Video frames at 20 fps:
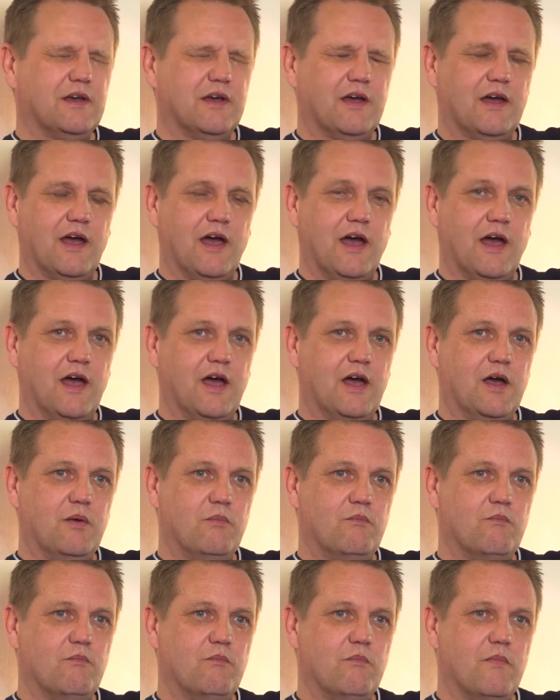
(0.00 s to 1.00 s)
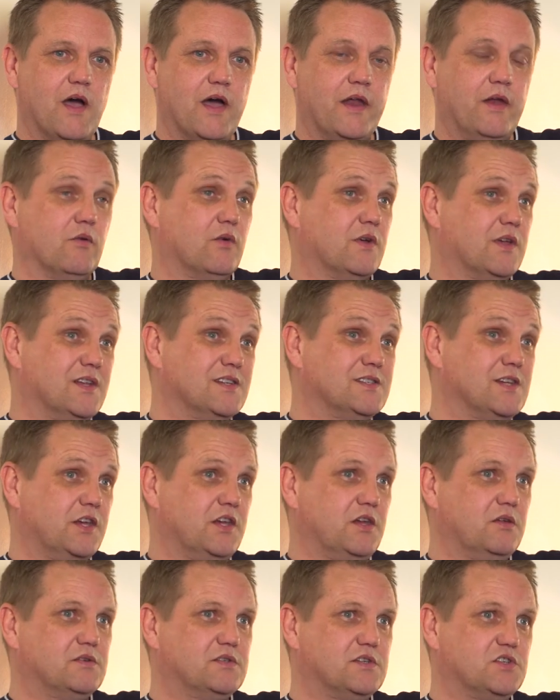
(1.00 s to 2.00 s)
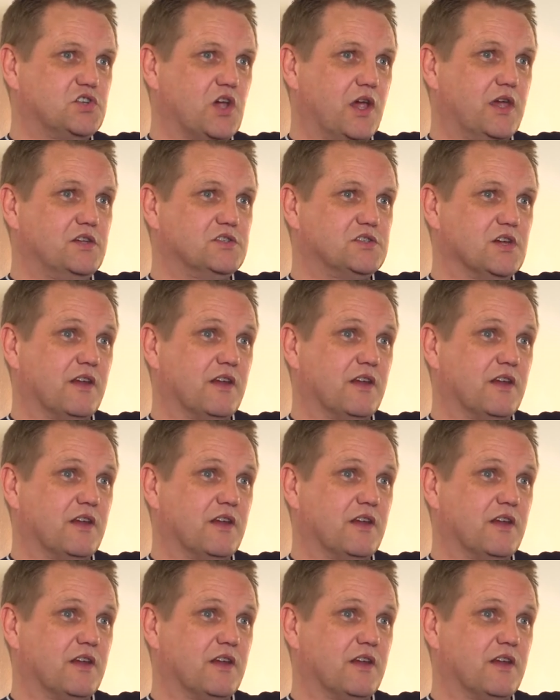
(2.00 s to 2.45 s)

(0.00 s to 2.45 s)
Um, and it will continue to change.